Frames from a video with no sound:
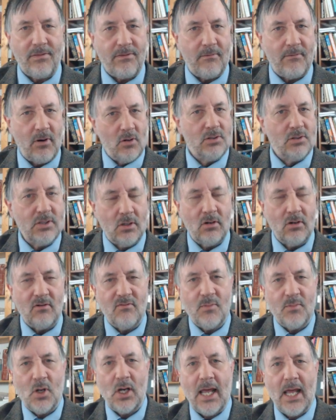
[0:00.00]
throws a
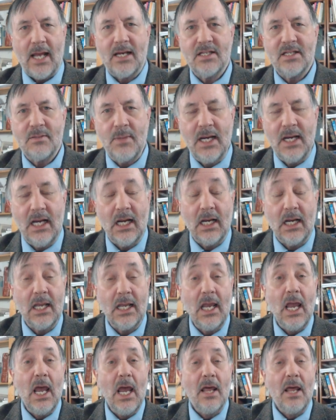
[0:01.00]
curveball at us
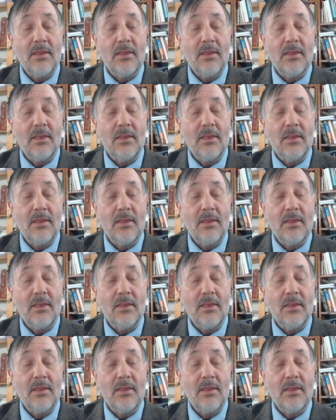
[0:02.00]
immediately,